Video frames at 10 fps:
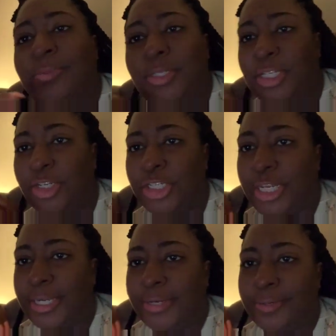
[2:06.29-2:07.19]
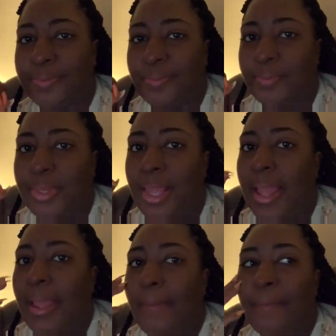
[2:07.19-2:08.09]
to your chair,
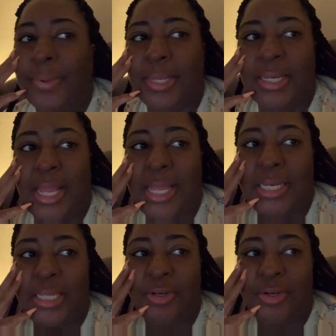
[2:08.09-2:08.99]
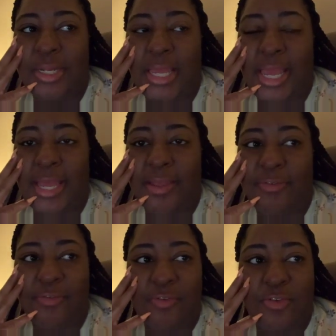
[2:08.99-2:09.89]
but I literally have
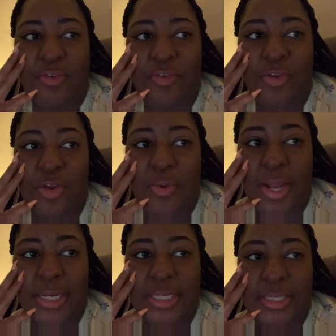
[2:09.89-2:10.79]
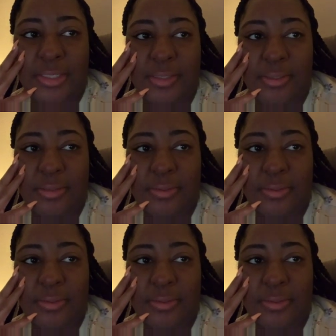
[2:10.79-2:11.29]
no idea